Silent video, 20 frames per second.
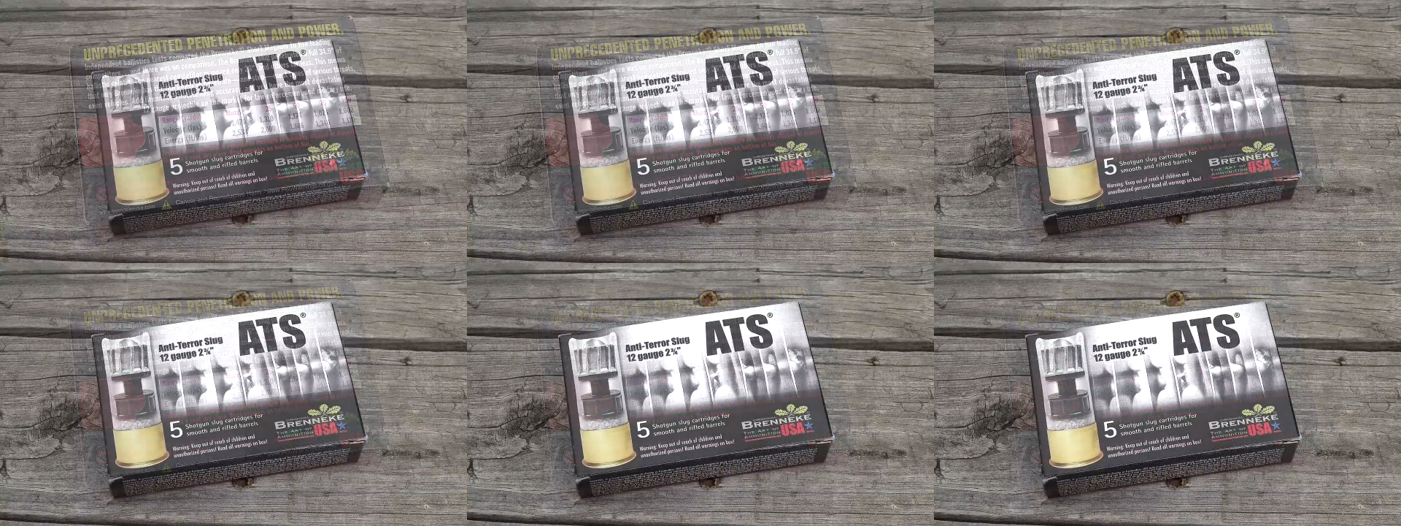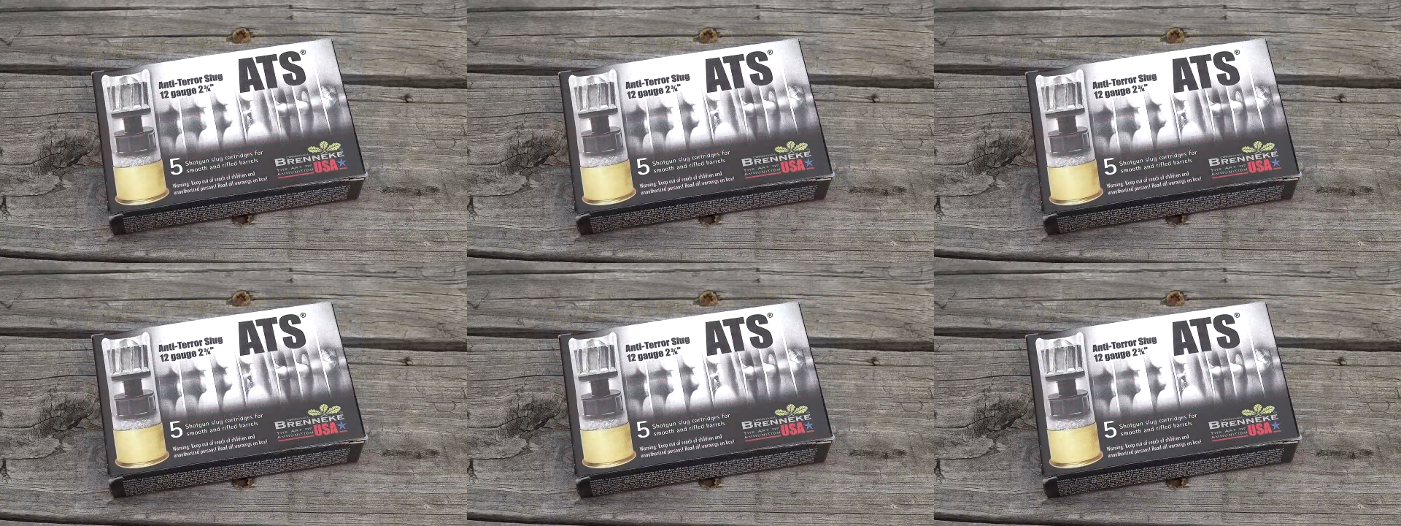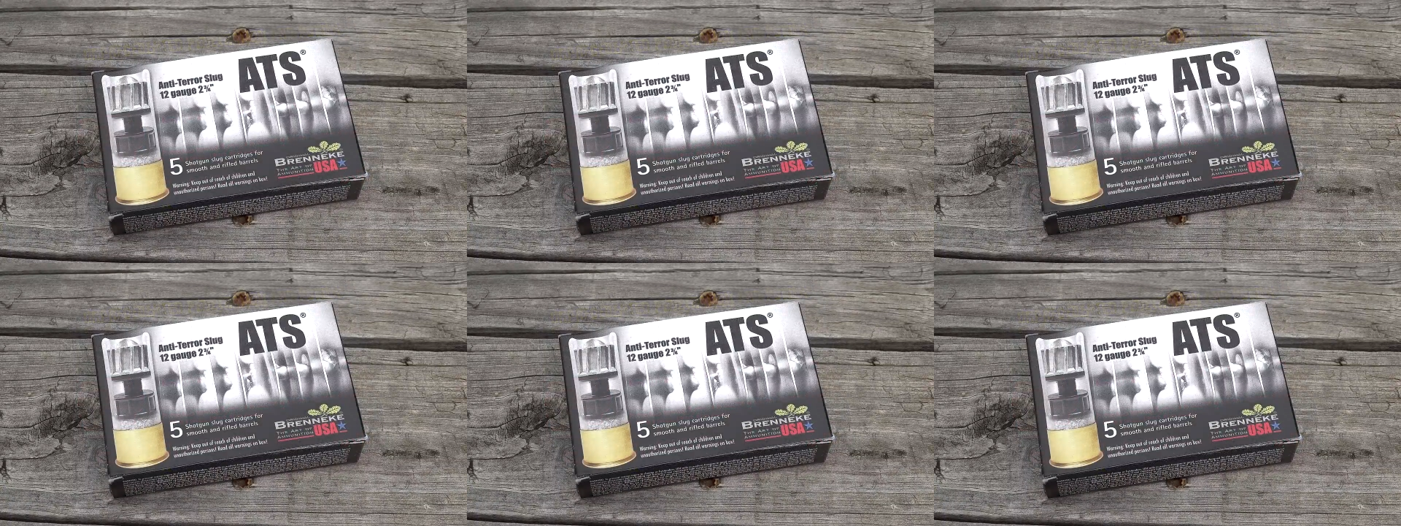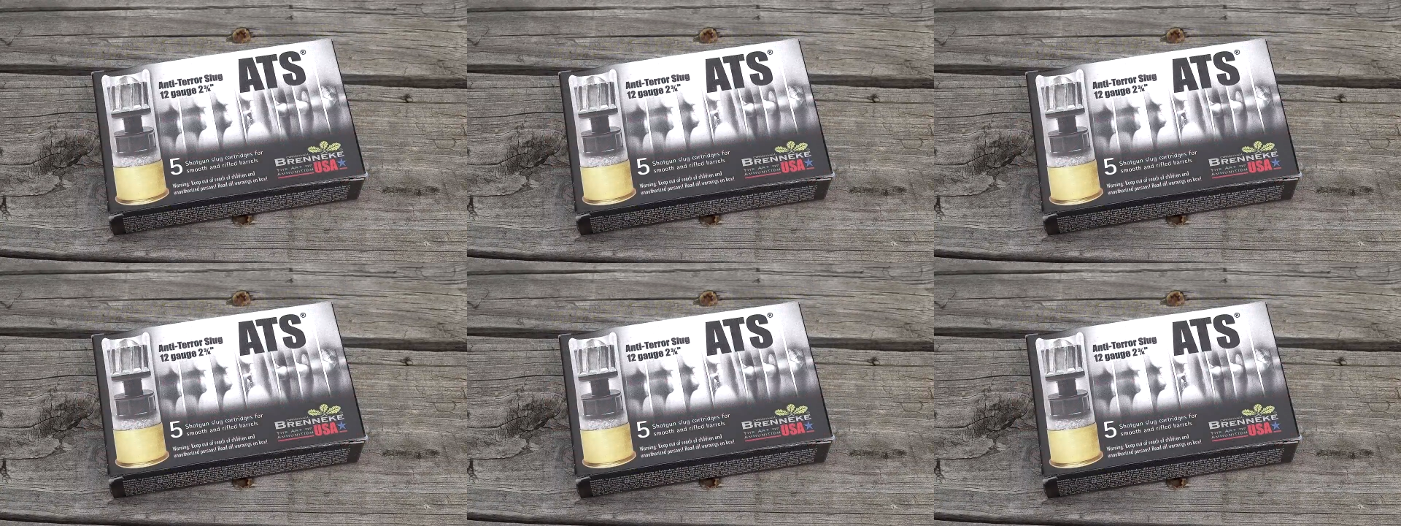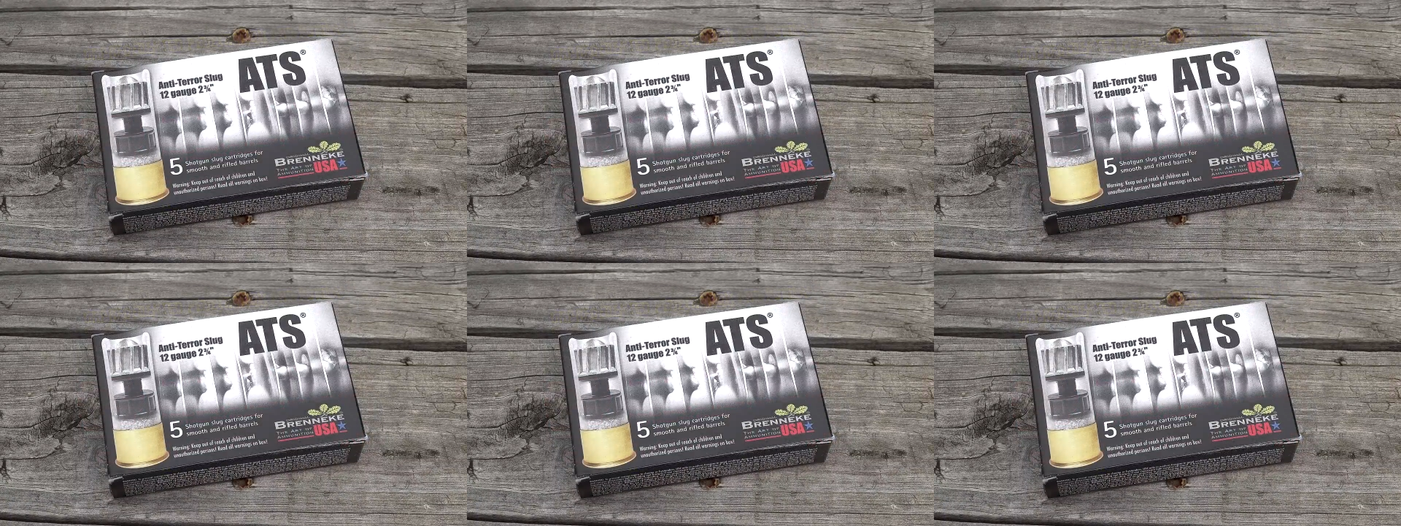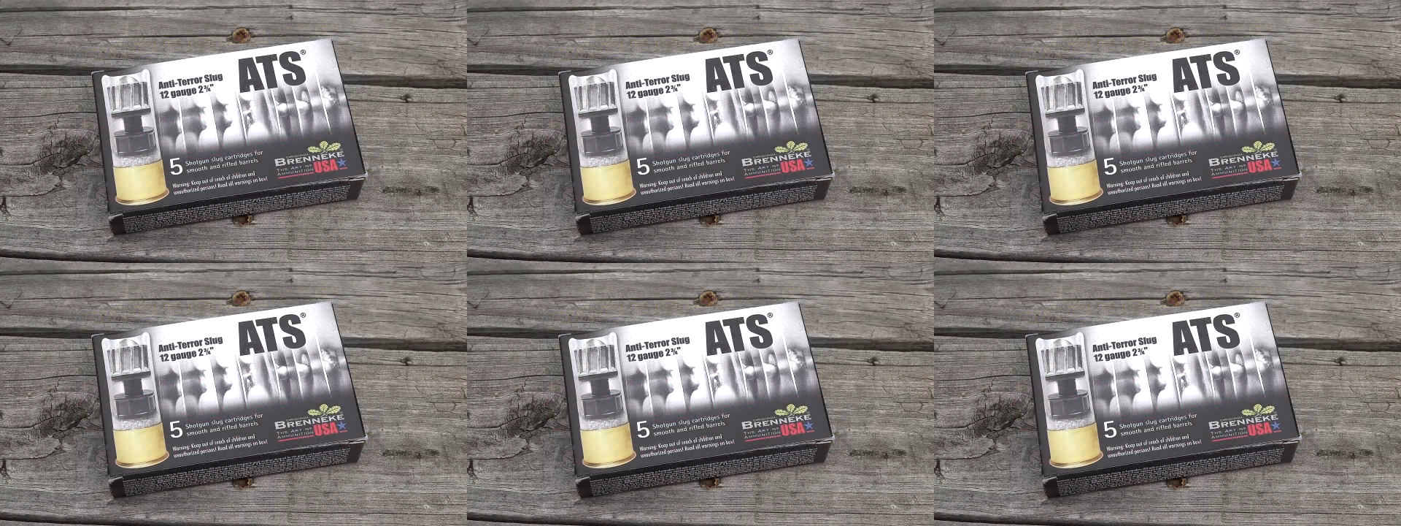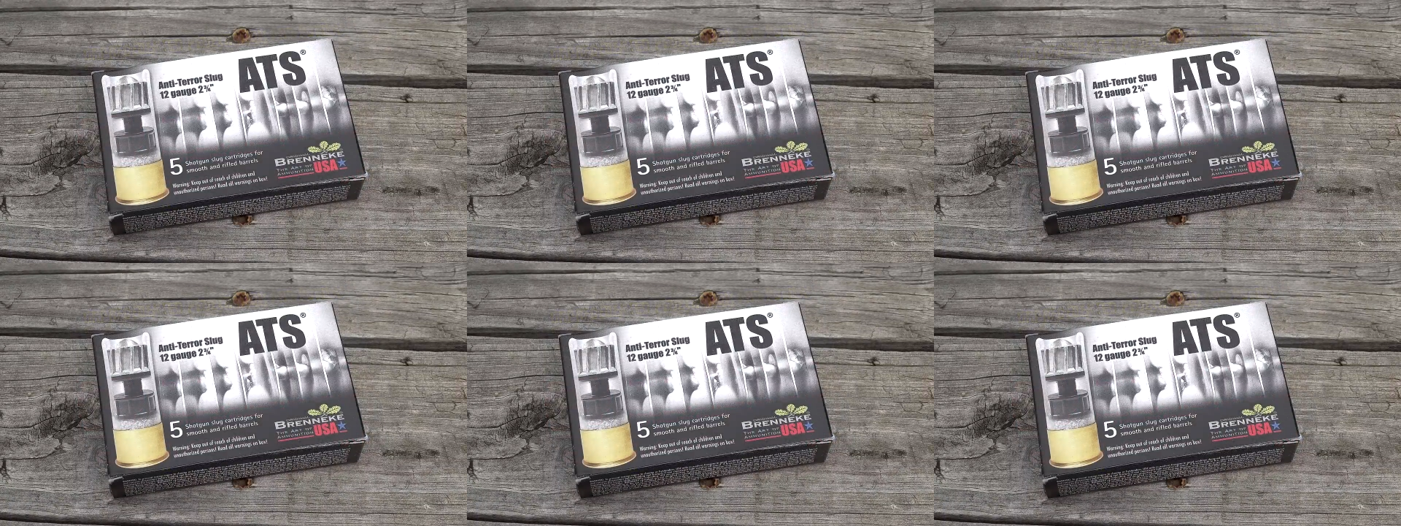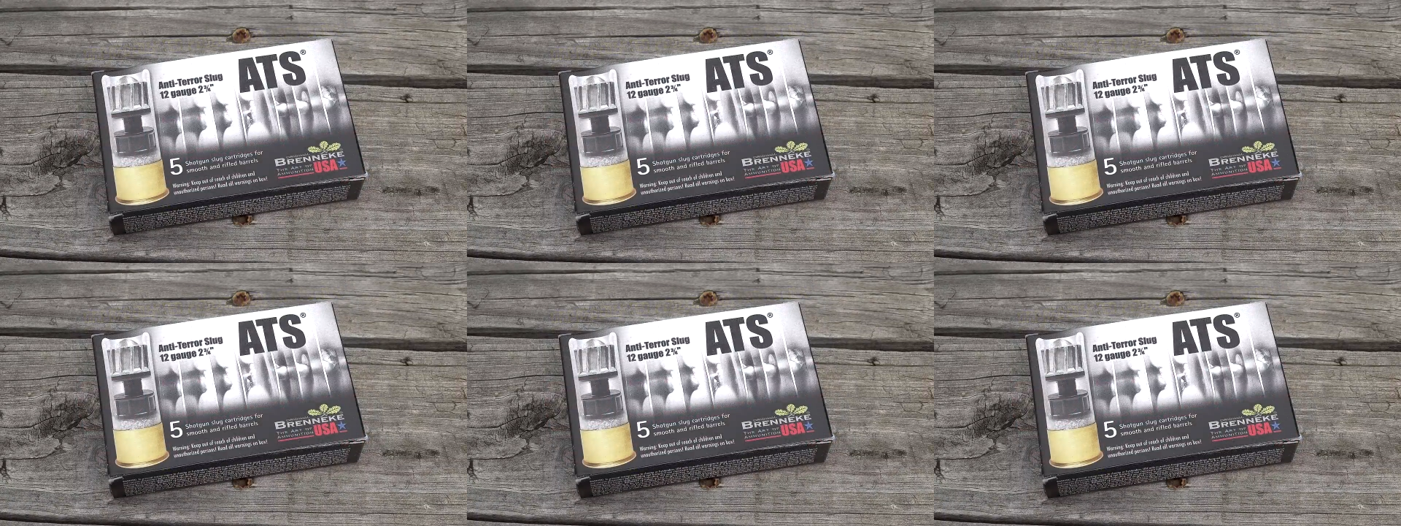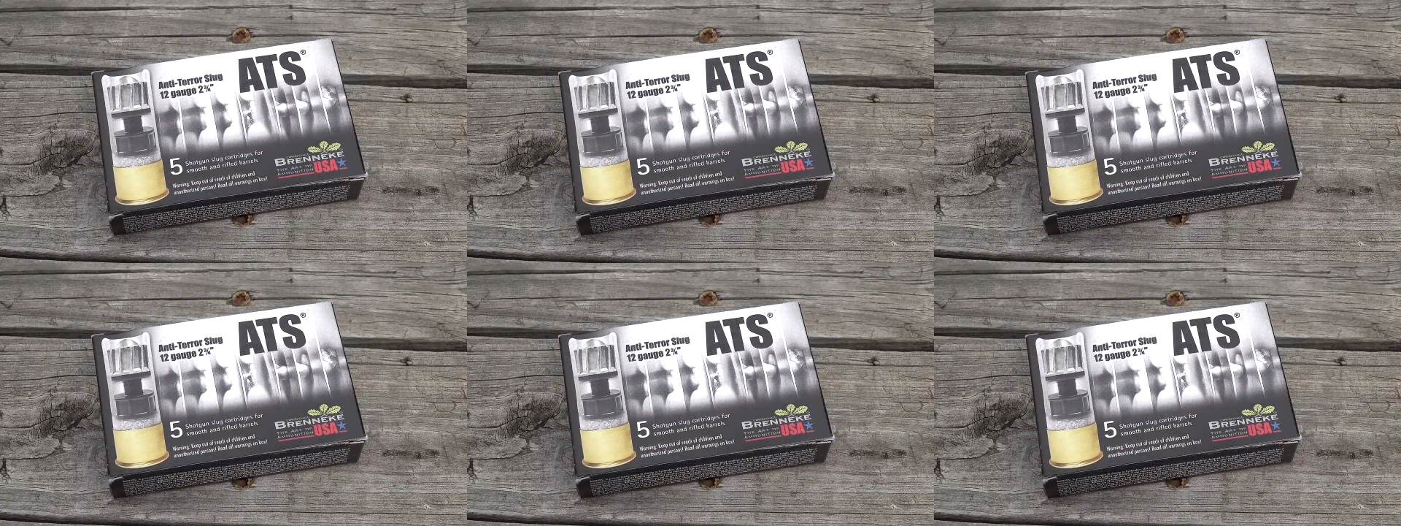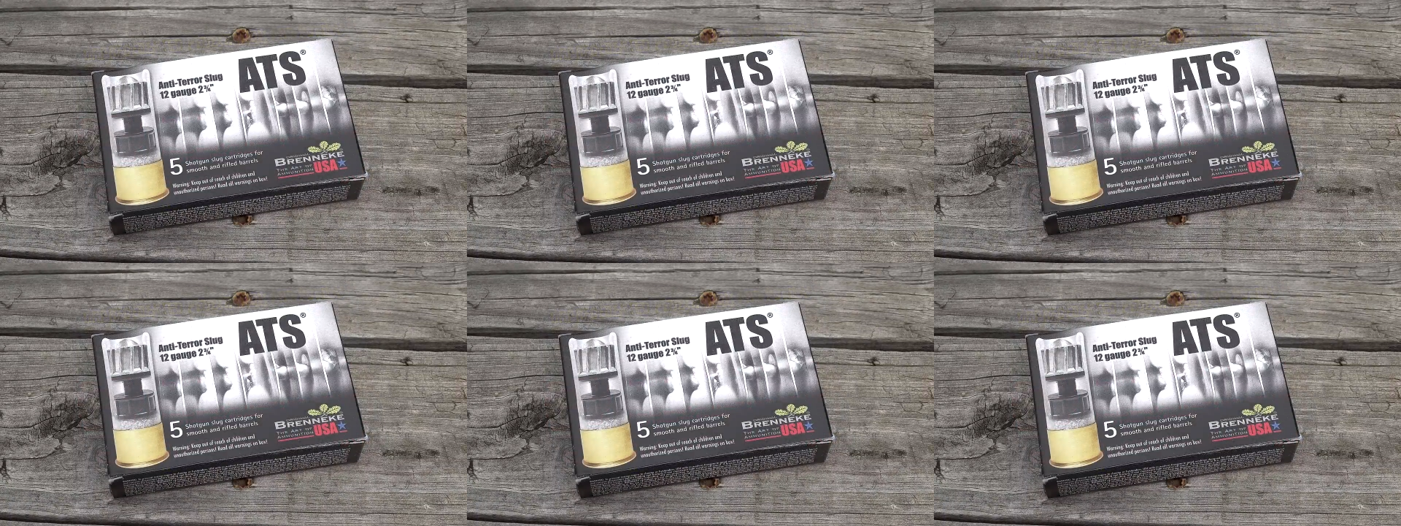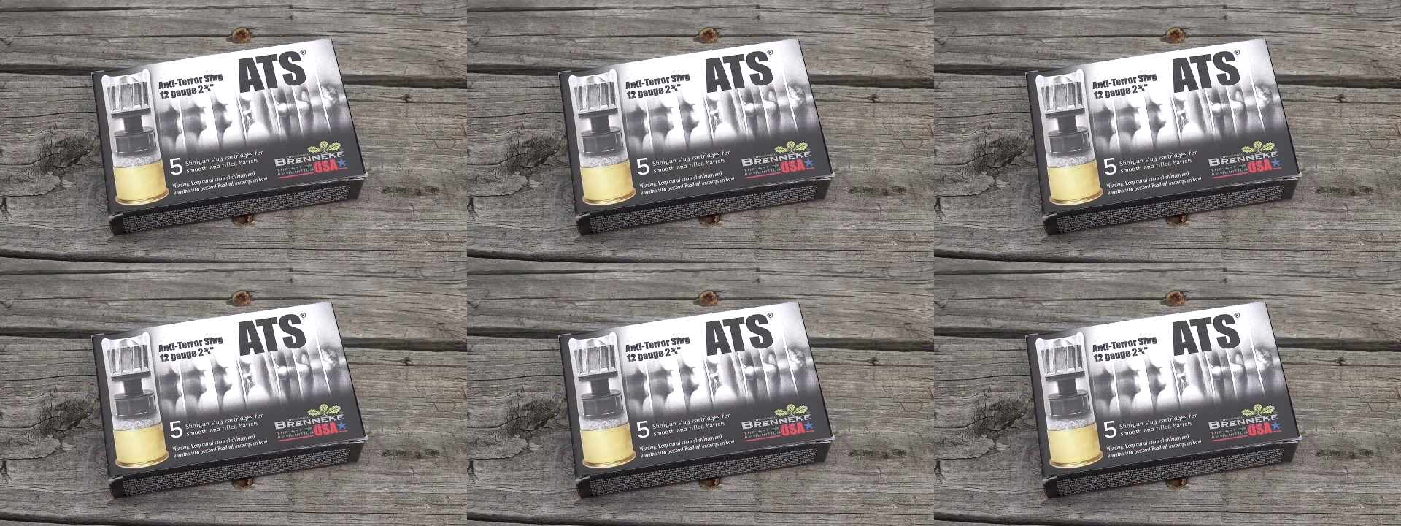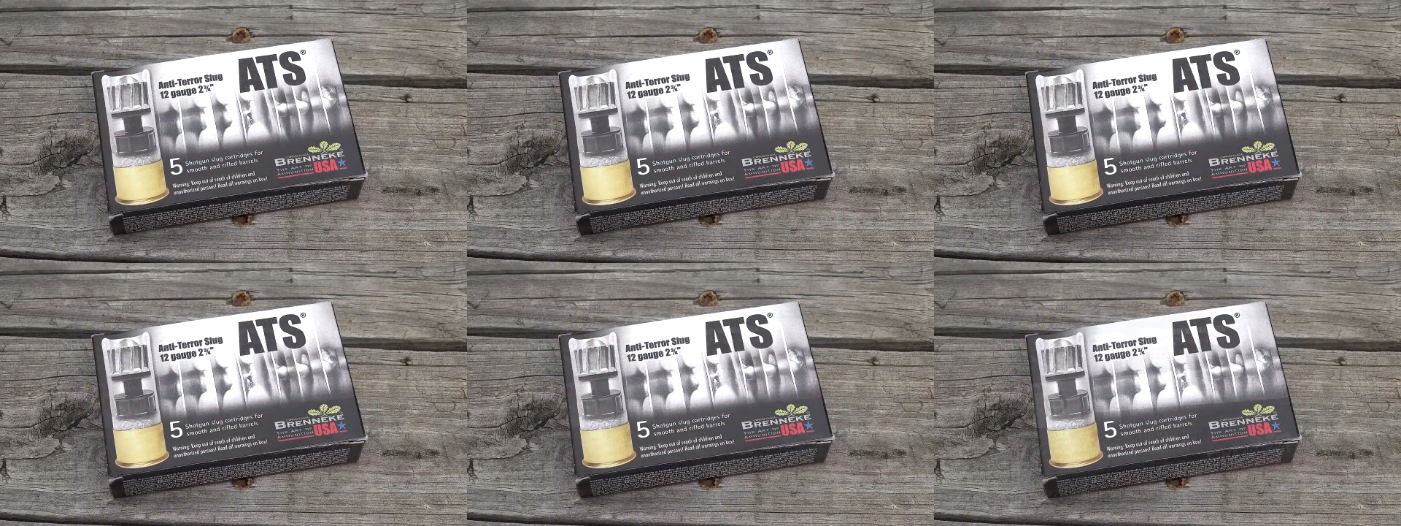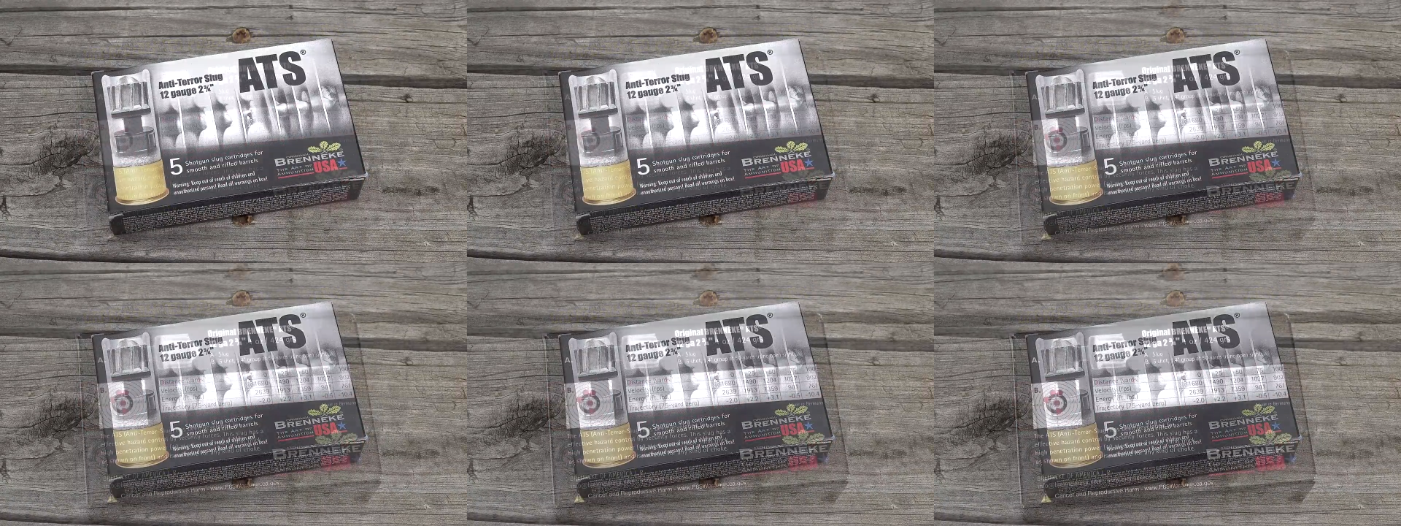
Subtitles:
Nobody's mouth can be seen.